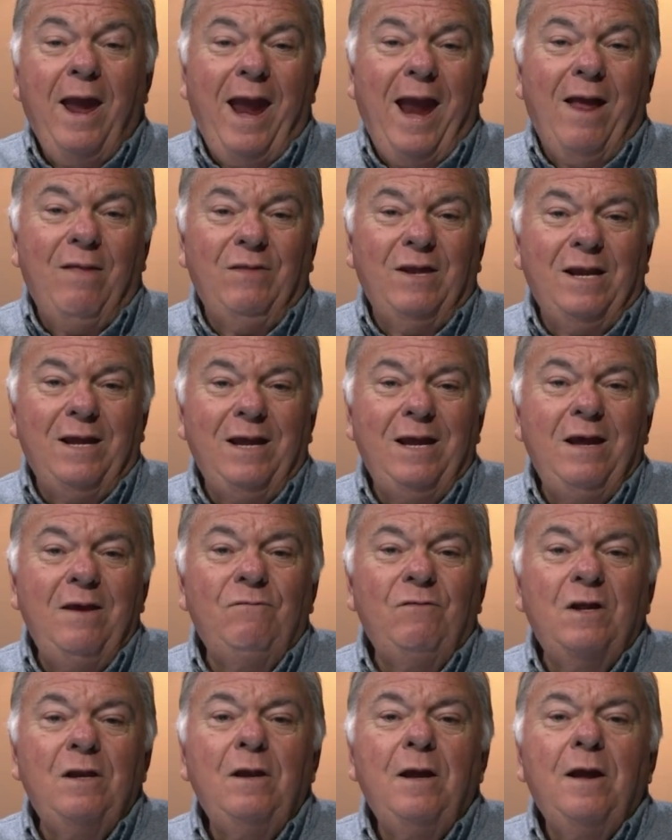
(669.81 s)
And then
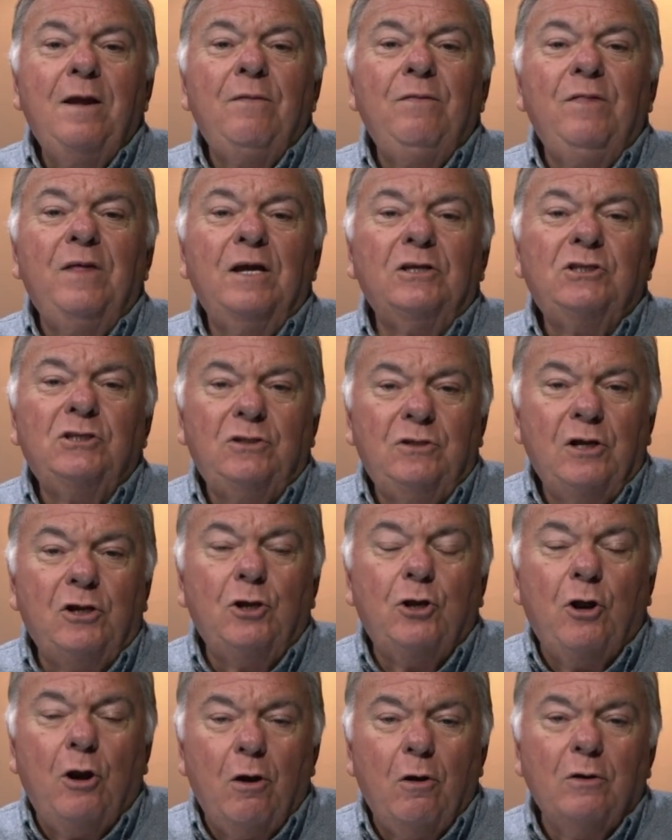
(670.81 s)
even the
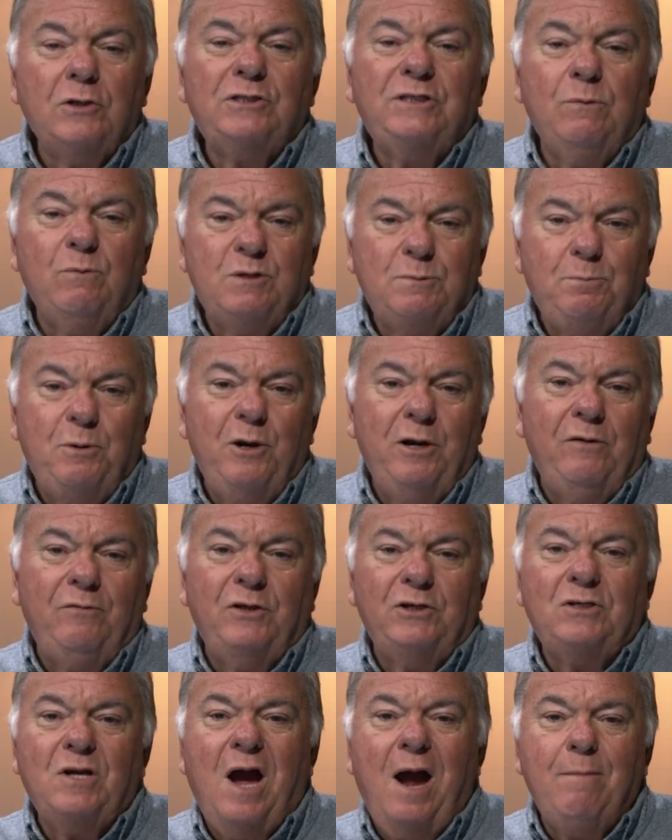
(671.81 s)
curse that was put here at
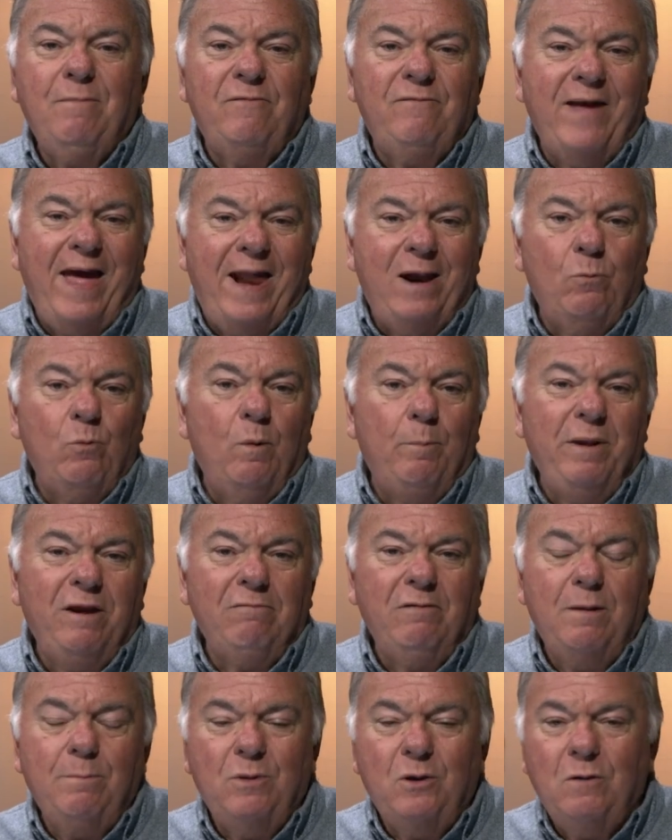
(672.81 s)
the time of Adam will be
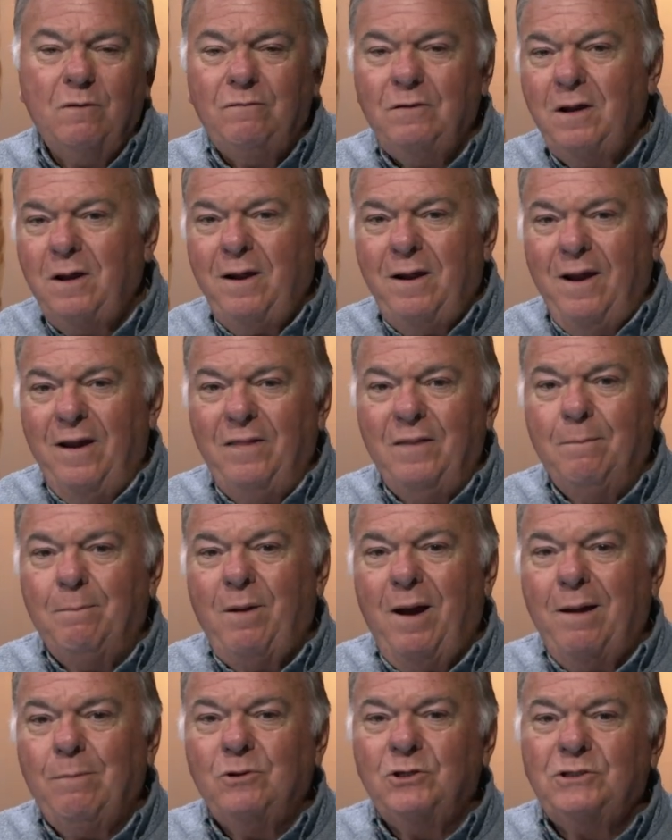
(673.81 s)
removed. And the
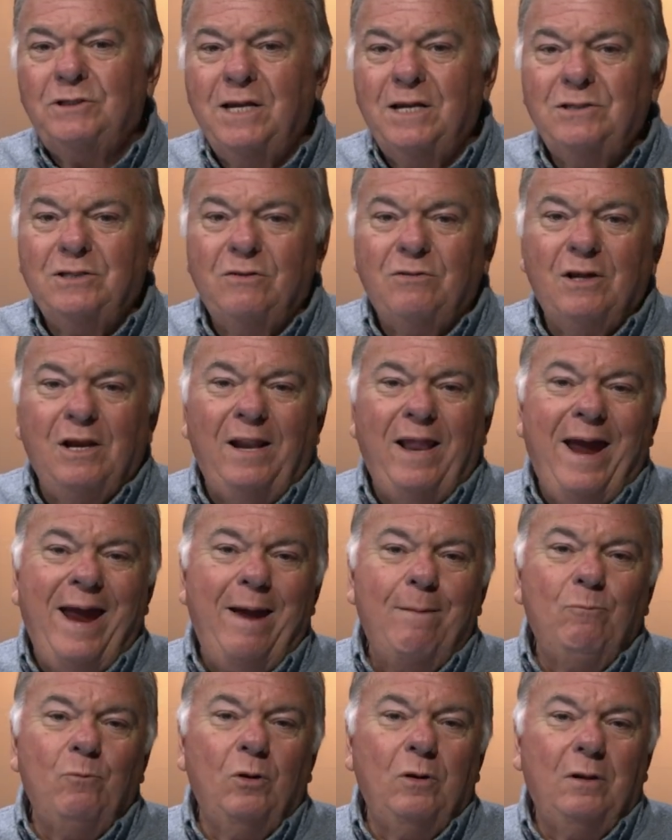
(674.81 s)
Bible says that the
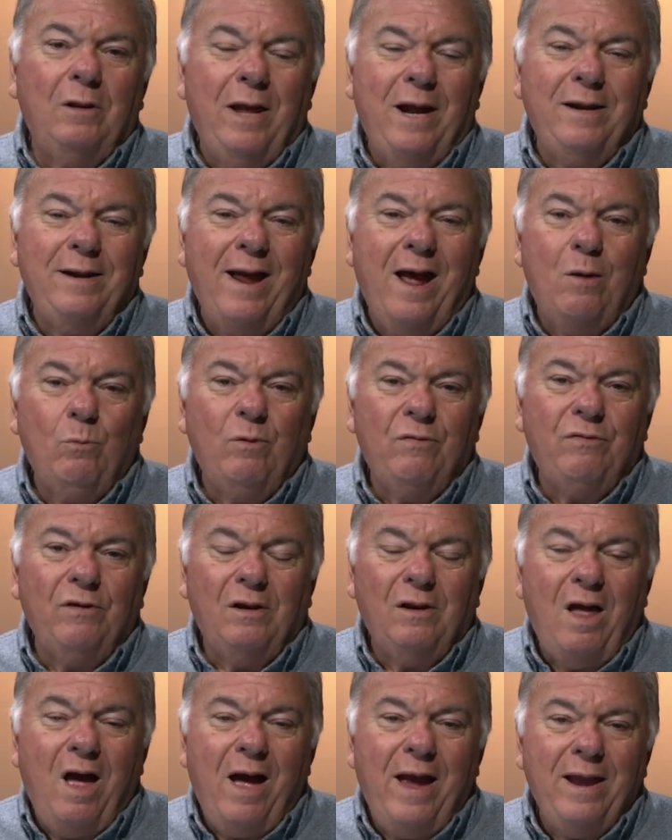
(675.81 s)
lamb will lay down with the
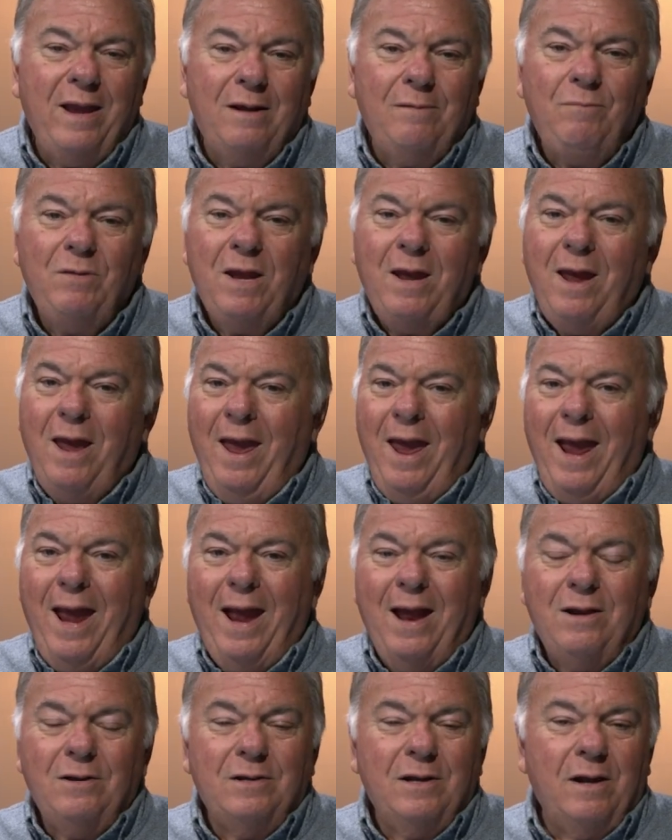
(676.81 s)
lion,
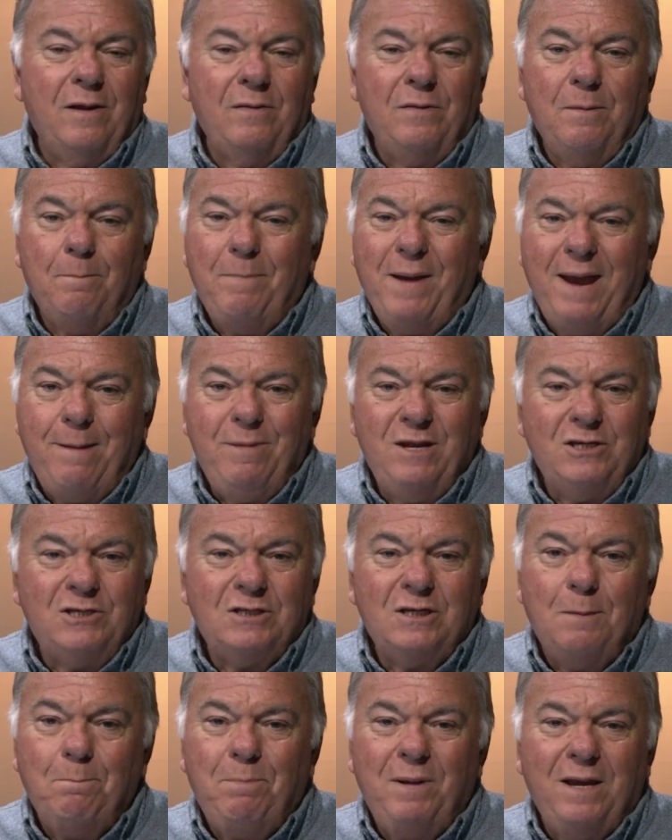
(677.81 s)
and the babies
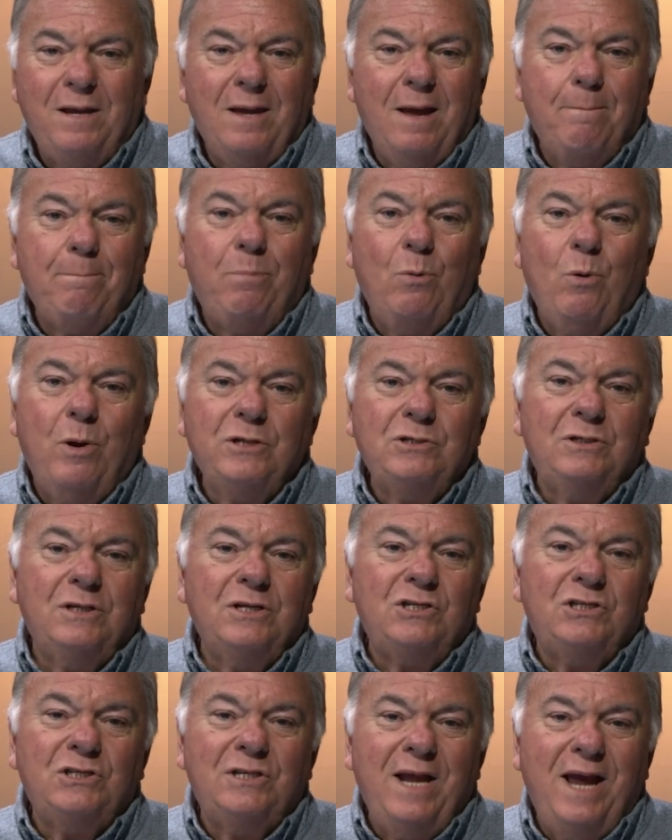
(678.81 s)
can pick up
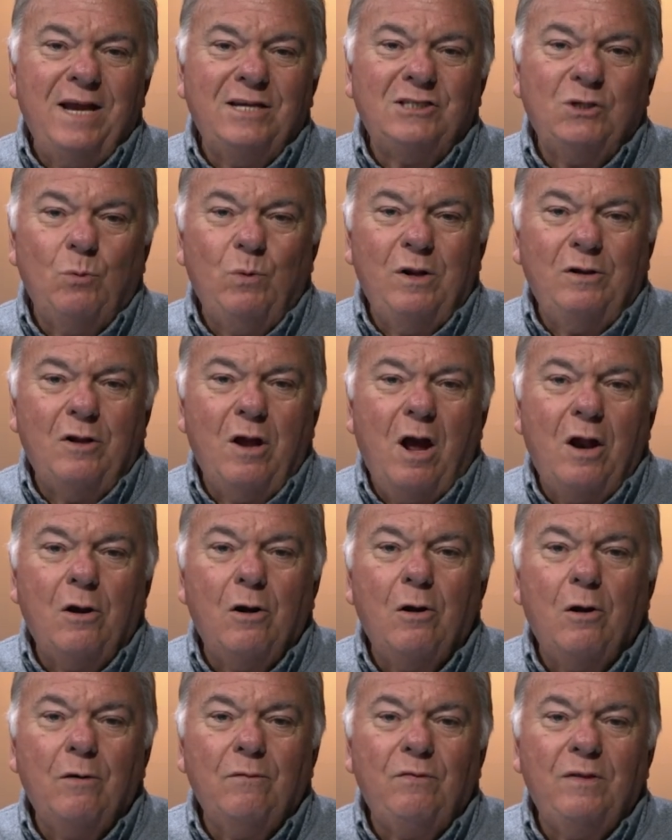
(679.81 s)
poisonous snakes. It will not
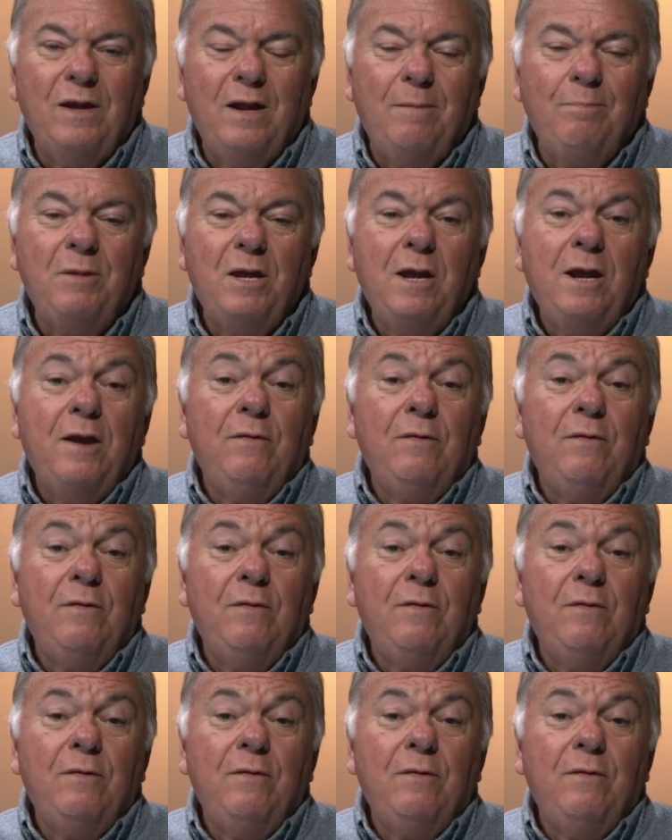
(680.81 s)
hurt them.